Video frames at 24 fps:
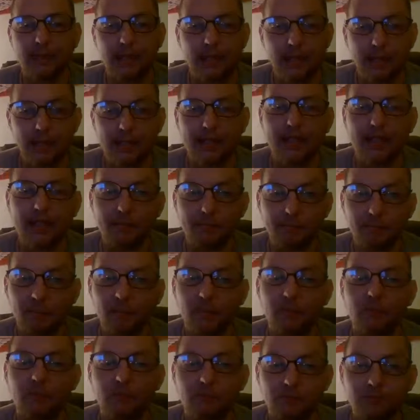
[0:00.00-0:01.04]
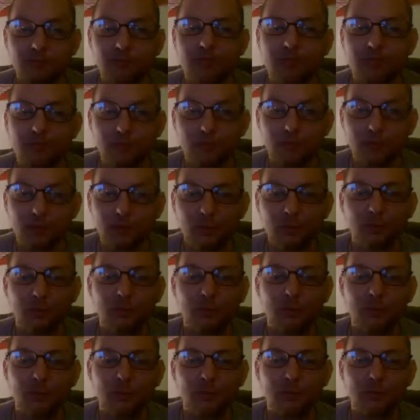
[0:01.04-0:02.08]
I am rooting for the
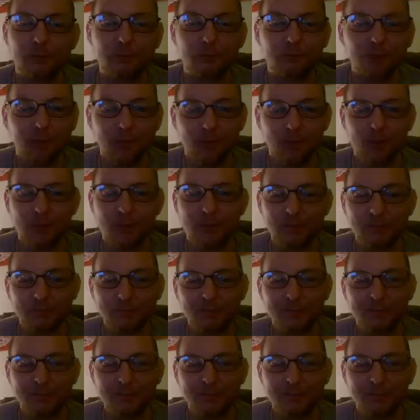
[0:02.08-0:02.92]
Blues. But